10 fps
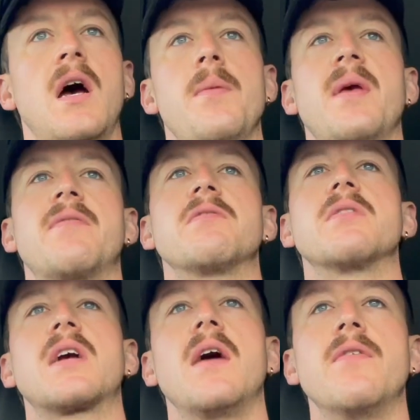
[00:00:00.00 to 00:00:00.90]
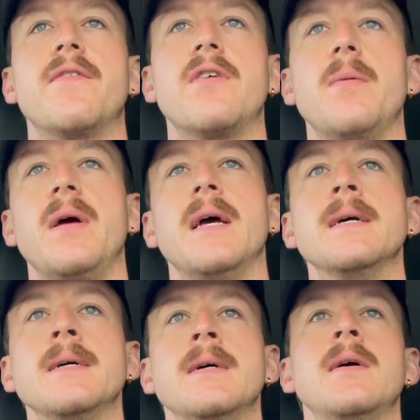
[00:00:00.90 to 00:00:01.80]
You have to recover from it.
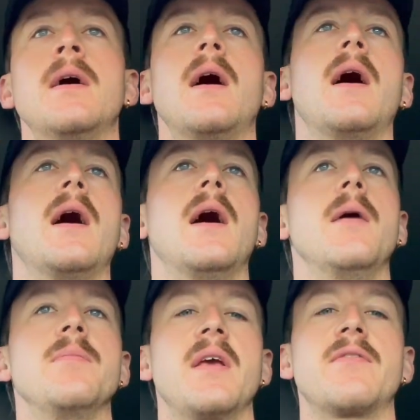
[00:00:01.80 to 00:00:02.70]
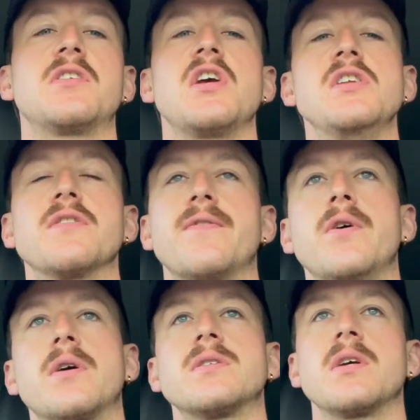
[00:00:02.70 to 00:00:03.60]
You have to change your
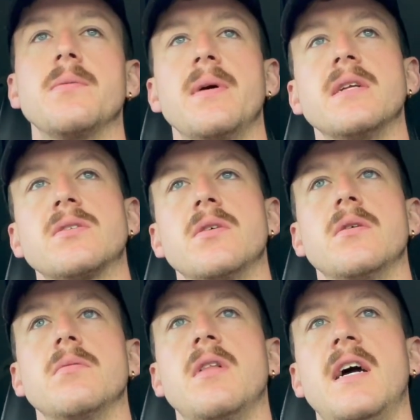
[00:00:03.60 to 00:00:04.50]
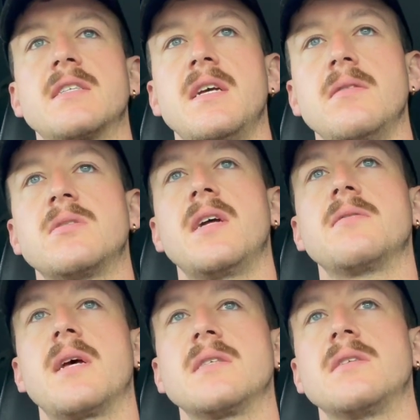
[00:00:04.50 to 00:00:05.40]
focus a good bit. So lactate step
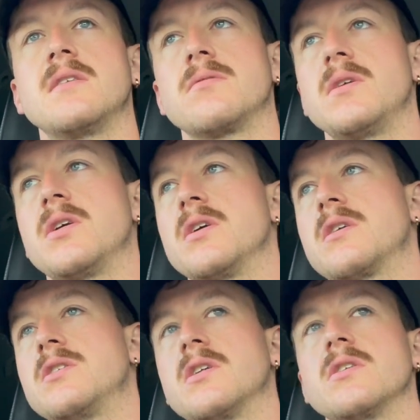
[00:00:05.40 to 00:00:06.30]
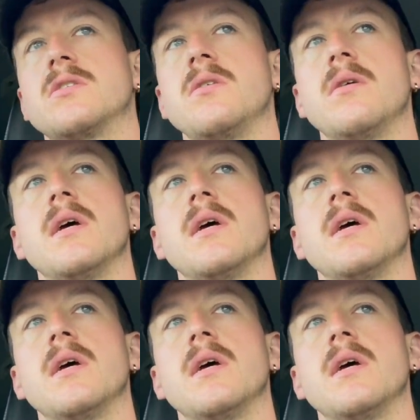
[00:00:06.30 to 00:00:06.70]
testing is really good because you can just do it